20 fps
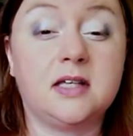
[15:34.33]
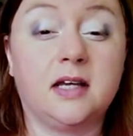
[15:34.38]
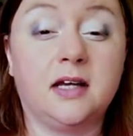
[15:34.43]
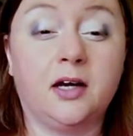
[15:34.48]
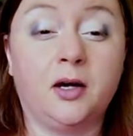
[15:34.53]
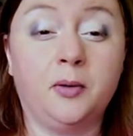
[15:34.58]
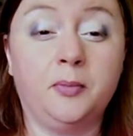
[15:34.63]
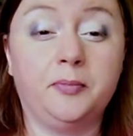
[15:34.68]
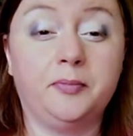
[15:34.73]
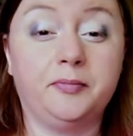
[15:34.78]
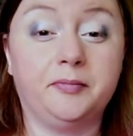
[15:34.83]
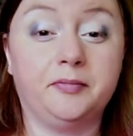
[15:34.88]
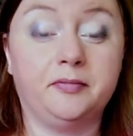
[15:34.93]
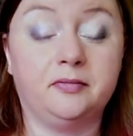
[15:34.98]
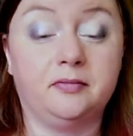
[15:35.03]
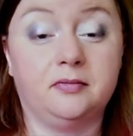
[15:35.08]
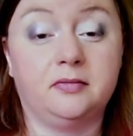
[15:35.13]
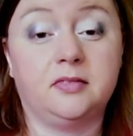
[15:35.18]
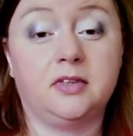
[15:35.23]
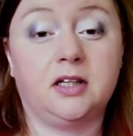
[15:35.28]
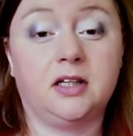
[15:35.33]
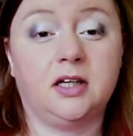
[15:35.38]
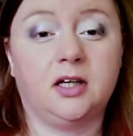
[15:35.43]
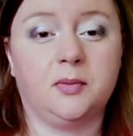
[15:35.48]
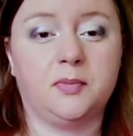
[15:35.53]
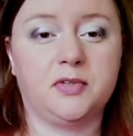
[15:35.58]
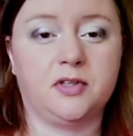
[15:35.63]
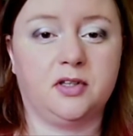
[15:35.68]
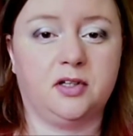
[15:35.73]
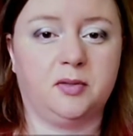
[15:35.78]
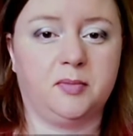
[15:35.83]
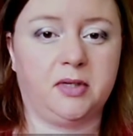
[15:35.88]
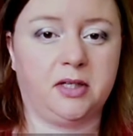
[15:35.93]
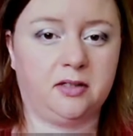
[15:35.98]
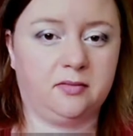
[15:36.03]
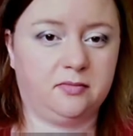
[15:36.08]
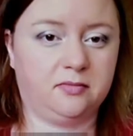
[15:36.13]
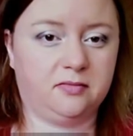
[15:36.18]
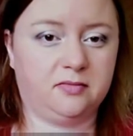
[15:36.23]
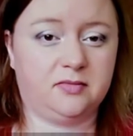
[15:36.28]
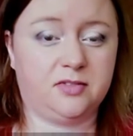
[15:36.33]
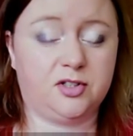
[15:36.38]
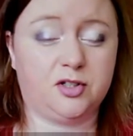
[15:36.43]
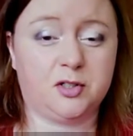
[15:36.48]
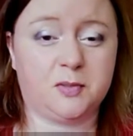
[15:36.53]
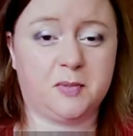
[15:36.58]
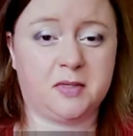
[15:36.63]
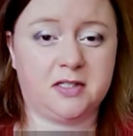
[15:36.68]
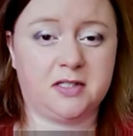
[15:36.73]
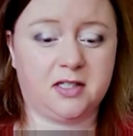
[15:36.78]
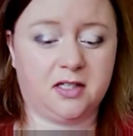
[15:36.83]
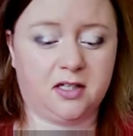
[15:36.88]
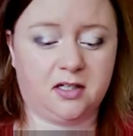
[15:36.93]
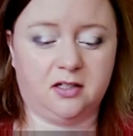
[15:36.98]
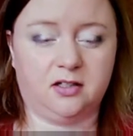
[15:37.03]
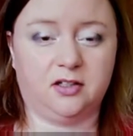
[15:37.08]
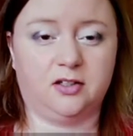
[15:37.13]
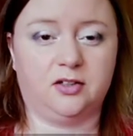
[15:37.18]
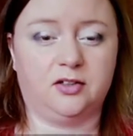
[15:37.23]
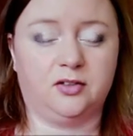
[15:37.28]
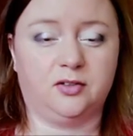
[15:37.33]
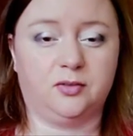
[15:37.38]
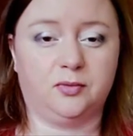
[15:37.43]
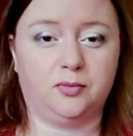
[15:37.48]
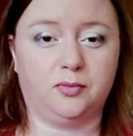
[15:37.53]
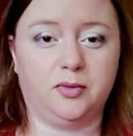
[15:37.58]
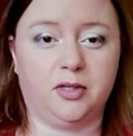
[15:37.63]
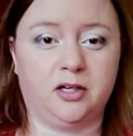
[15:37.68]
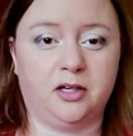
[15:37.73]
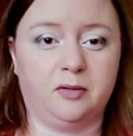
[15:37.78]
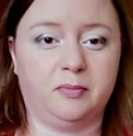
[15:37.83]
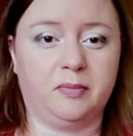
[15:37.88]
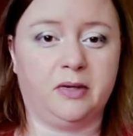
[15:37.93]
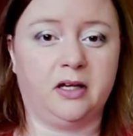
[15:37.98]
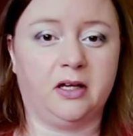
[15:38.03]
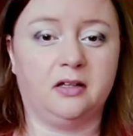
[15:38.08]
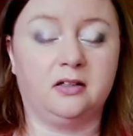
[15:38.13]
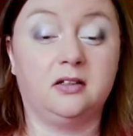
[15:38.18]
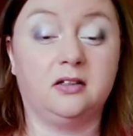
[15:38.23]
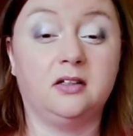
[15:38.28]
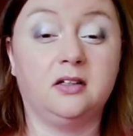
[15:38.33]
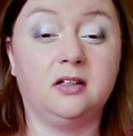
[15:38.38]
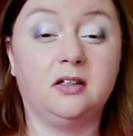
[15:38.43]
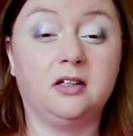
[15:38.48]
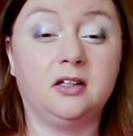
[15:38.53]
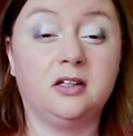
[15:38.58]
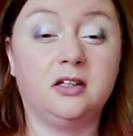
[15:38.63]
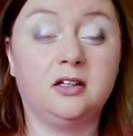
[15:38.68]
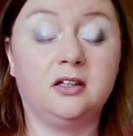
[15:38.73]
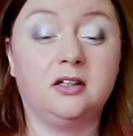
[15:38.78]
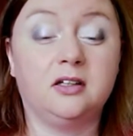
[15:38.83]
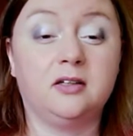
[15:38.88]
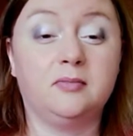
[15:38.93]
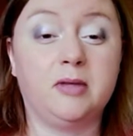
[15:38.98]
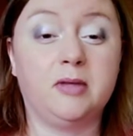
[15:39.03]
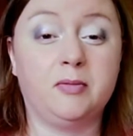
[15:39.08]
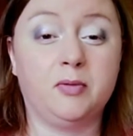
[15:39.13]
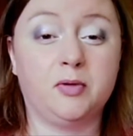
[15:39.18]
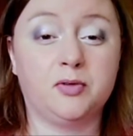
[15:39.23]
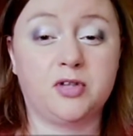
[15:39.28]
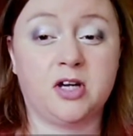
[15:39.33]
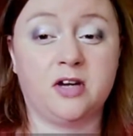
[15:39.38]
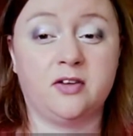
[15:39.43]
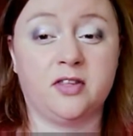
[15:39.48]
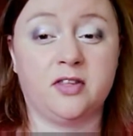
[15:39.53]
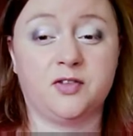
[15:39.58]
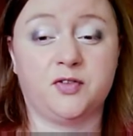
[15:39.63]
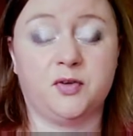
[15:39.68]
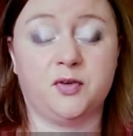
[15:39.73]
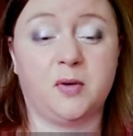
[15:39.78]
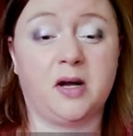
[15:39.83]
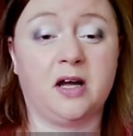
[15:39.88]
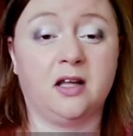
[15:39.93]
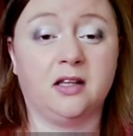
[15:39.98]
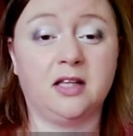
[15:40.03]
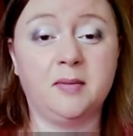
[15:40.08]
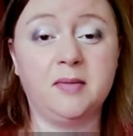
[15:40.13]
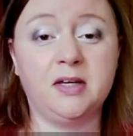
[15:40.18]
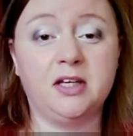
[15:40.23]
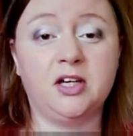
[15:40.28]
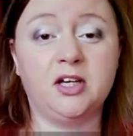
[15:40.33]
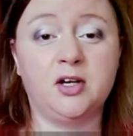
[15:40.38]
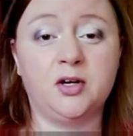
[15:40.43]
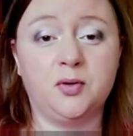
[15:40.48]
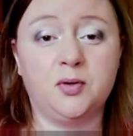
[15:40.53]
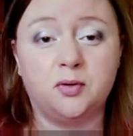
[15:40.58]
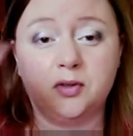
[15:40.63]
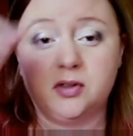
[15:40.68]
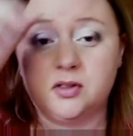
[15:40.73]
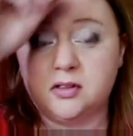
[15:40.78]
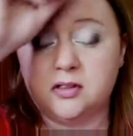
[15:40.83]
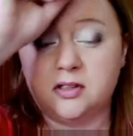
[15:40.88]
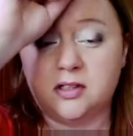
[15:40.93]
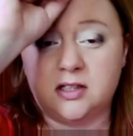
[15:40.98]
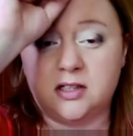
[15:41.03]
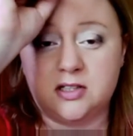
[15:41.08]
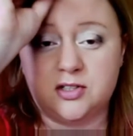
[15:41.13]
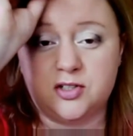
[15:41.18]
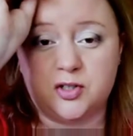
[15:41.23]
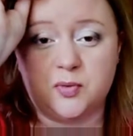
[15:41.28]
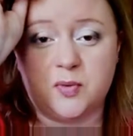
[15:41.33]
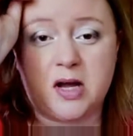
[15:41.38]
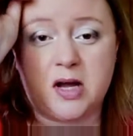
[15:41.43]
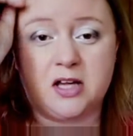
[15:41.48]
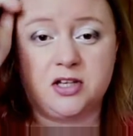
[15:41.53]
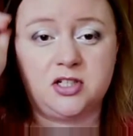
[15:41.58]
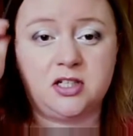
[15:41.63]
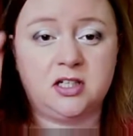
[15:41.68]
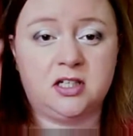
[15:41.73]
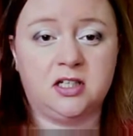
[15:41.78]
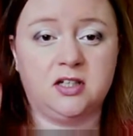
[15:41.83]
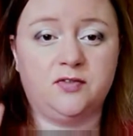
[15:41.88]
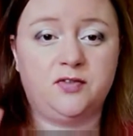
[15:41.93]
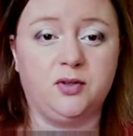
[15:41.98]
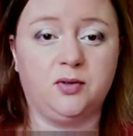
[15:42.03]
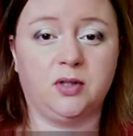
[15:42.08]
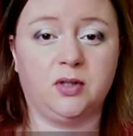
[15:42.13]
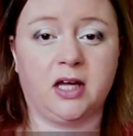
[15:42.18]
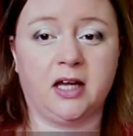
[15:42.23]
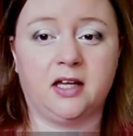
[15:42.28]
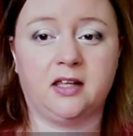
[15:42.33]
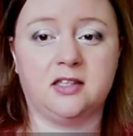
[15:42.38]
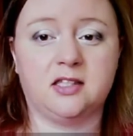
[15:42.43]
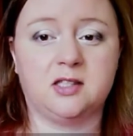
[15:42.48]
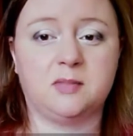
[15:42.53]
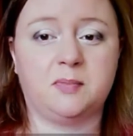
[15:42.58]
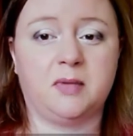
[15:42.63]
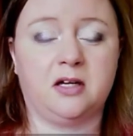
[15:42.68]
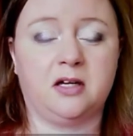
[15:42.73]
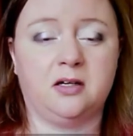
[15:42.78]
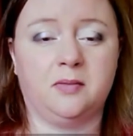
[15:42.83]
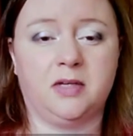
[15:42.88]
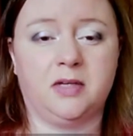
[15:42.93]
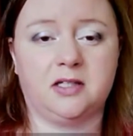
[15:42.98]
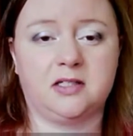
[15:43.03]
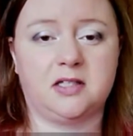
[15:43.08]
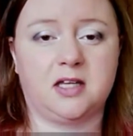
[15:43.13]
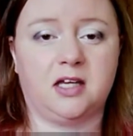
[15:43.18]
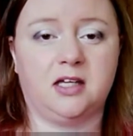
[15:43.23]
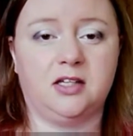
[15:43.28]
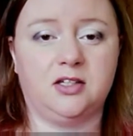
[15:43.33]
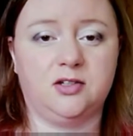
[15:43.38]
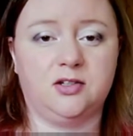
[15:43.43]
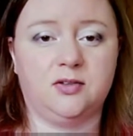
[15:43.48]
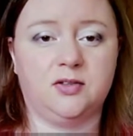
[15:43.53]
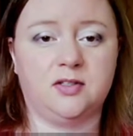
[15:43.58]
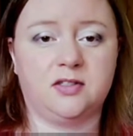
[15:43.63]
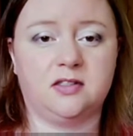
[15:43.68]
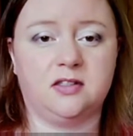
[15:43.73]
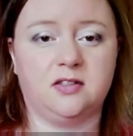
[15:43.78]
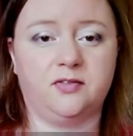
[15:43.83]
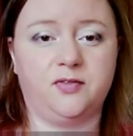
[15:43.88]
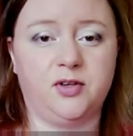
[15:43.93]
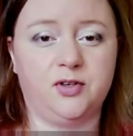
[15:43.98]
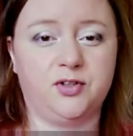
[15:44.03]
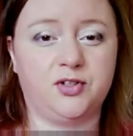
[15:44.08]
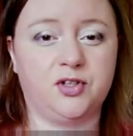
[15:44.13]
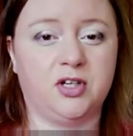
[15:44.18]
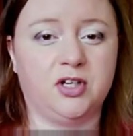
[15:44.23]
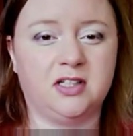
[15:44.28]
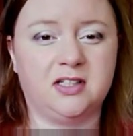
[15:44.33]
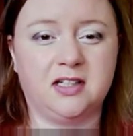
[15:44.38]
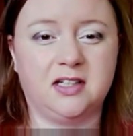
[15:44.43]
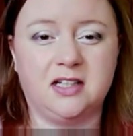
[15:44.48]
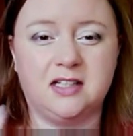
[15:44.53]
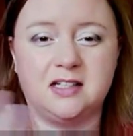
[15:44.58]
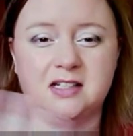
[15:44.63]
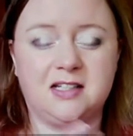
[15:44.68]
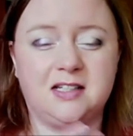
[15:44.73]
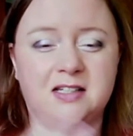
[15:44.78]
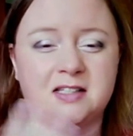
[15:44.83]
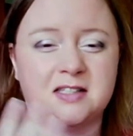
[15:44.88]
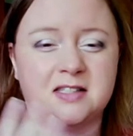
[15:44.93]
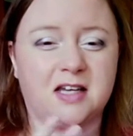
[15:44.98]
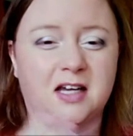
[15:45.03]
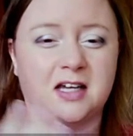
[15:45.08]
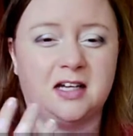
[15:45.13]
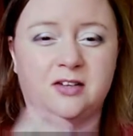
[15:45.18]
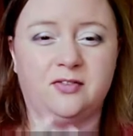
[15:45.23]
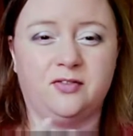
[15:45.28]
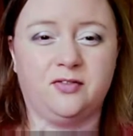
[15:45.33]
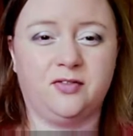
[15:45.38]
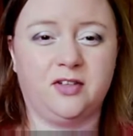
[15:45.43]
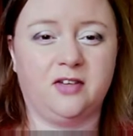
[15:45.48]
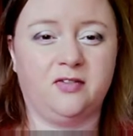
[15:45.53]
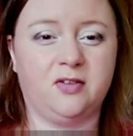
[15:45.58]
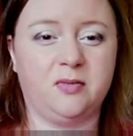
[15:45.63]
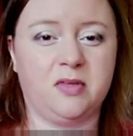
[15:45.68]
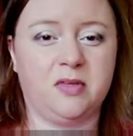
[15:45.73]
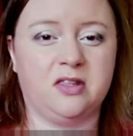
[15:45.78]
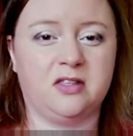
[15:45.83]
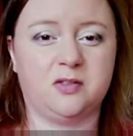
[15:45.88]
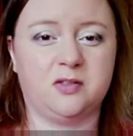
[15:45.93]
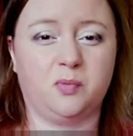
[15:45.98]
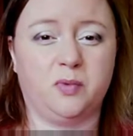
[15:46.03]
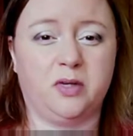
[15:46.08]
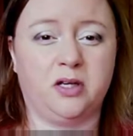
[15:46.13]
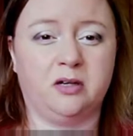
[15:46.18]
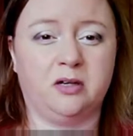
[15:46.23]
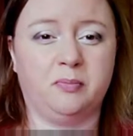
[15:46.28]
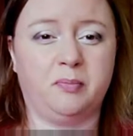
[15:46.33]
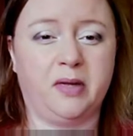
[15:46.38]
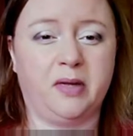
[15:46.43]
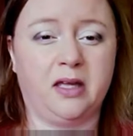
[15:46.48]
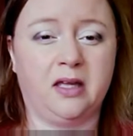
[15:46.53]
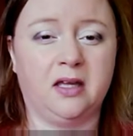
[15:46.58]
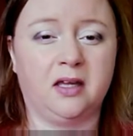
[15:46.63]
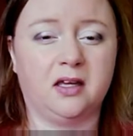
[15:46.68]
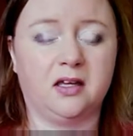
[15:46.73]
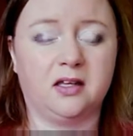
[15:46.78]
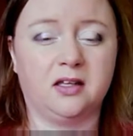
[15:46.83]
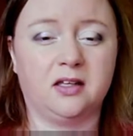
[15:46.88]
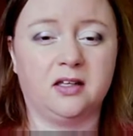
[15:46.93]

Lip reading: help? That helps a little bit. Turns my skin a little weird, but maybe we'll try this for a while. Let me know as you're watching if you like this better, because I can do this in the future. It is kind of giving me this weird pink